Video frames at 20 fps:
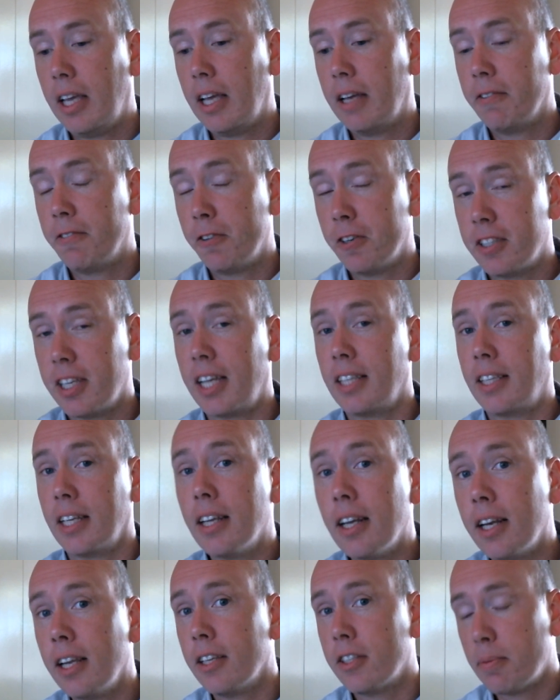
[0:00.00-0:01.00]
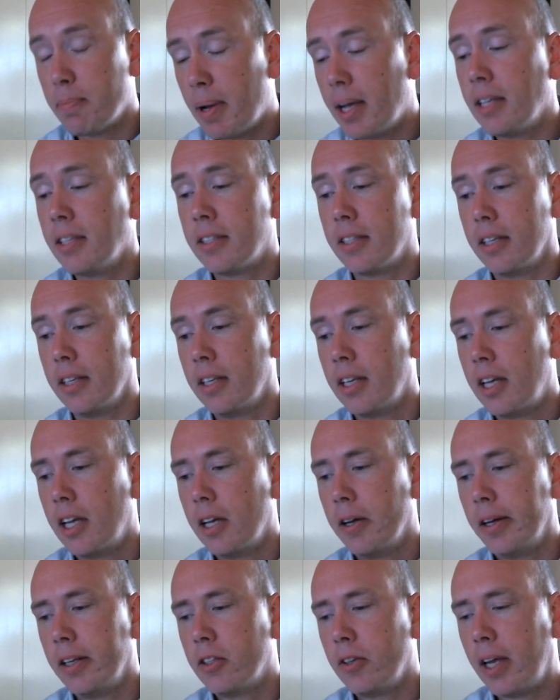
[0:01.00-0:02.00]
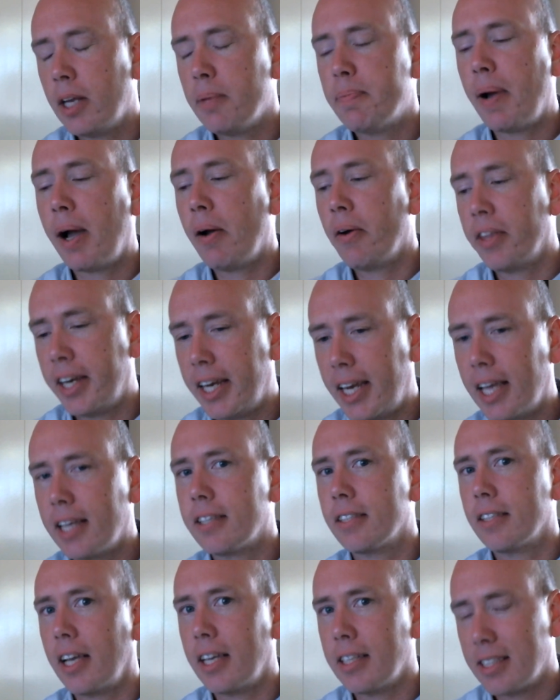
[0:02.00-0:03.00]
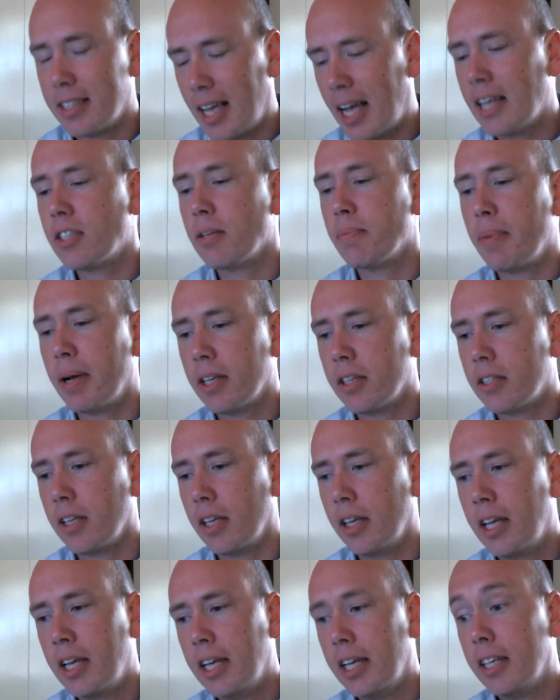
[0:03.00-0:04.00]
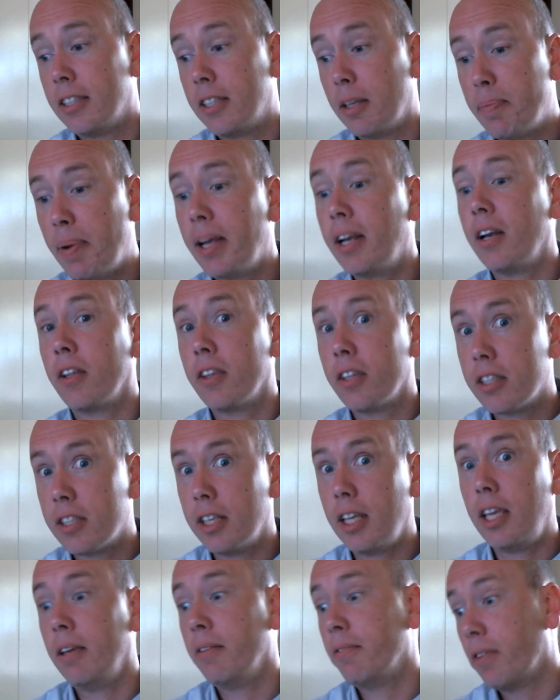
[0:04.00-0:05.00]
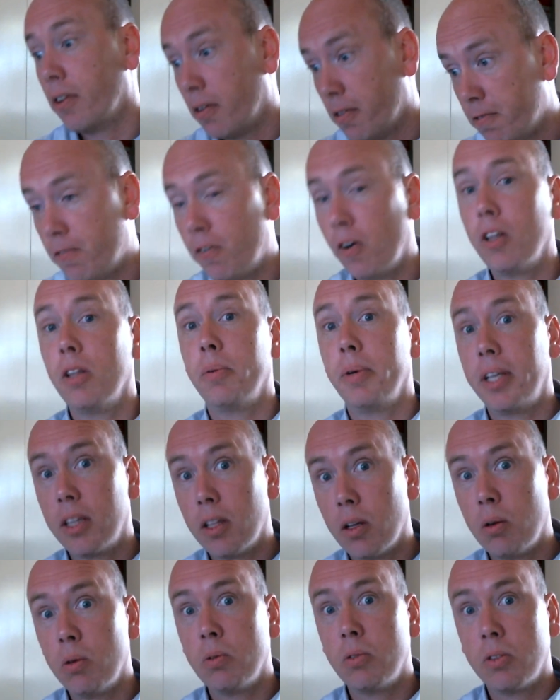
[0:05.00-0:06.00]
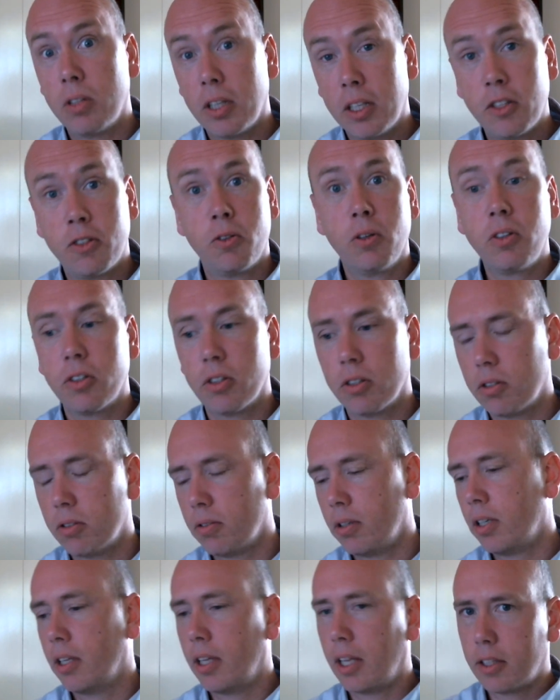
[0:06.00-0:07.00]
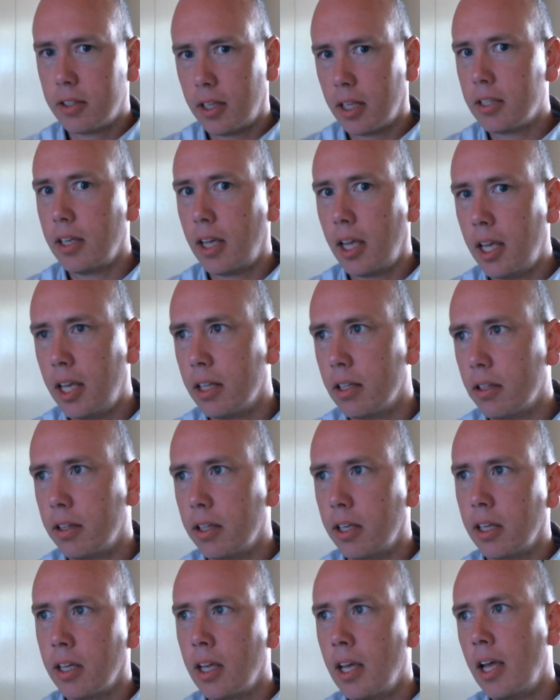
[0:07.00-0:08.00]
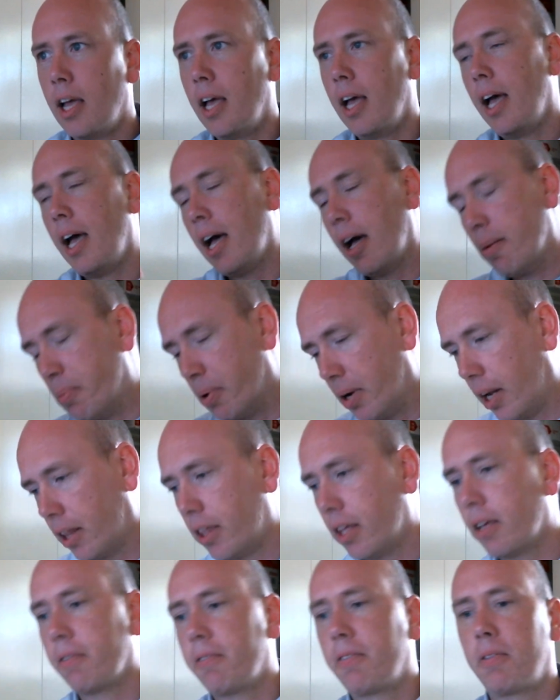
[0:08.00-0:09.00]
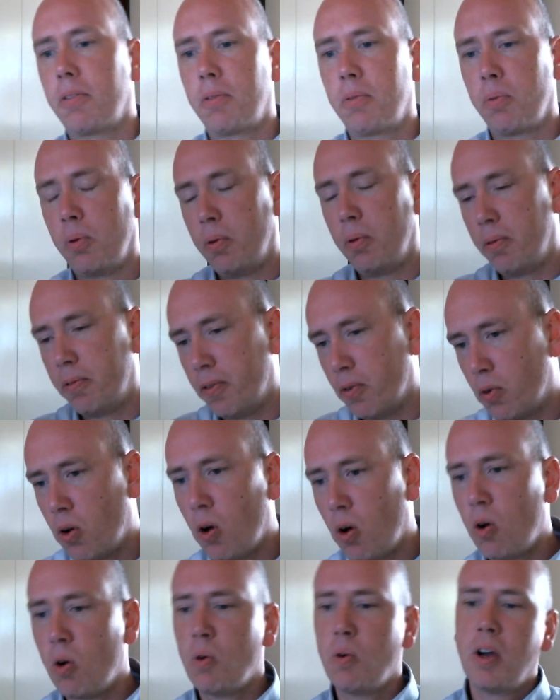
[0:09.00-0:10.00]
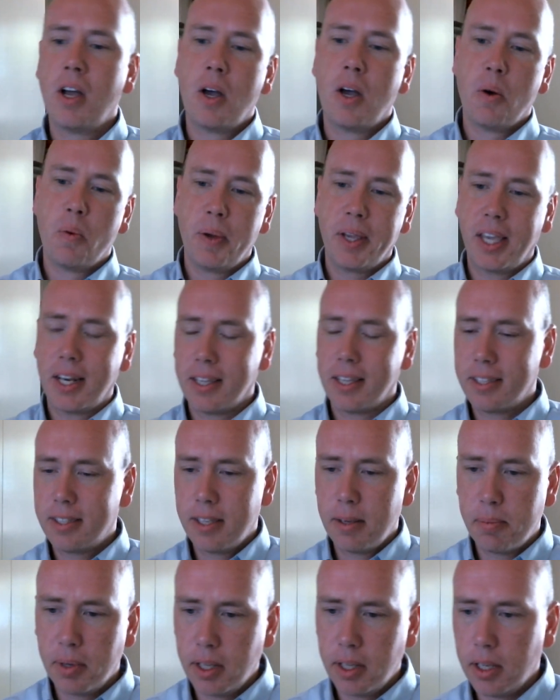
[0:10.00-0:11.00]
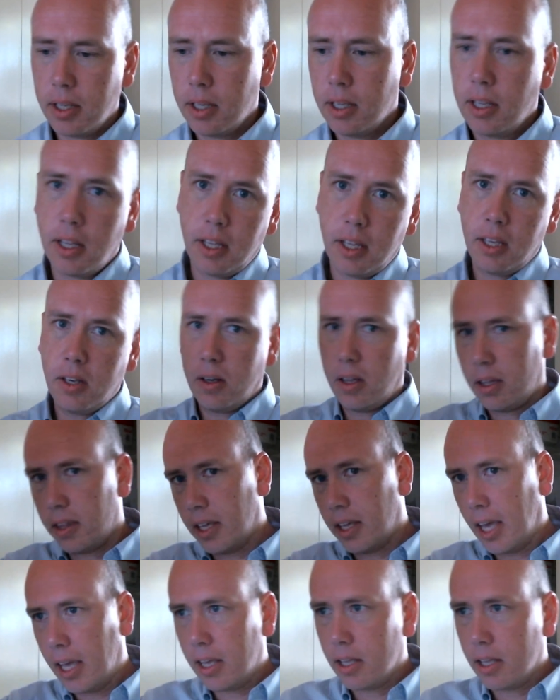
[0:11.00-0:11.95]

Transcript: for his identity as a master. Right, so any power that he exercises as a master is dependent on the slave following those instructions. Right, and that's a Hegel thing. But I think through Foucault we get a similar. You know, I think